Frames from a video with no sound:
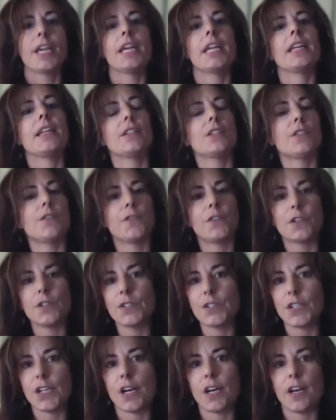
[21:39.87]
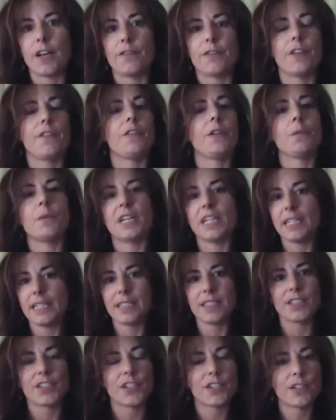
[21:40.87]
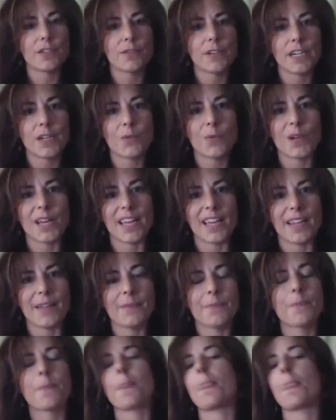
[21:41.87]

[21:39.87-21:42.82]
is first off, if you want to get started right away,